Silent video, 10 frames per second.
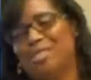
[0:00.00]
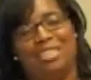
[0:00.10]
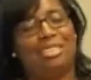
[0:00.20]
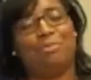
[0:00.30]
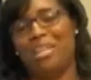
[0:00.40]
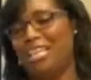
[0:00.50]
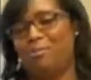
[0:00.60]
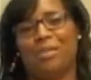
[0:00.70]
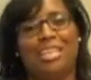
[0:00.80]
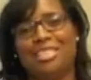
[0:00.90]
do this.
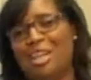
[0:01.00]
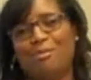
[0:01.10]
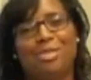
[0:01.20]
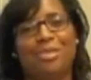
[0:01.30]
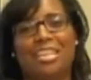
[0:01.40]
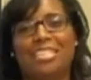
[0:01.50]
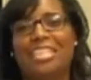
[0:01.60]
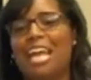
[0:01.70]
Please don't do this.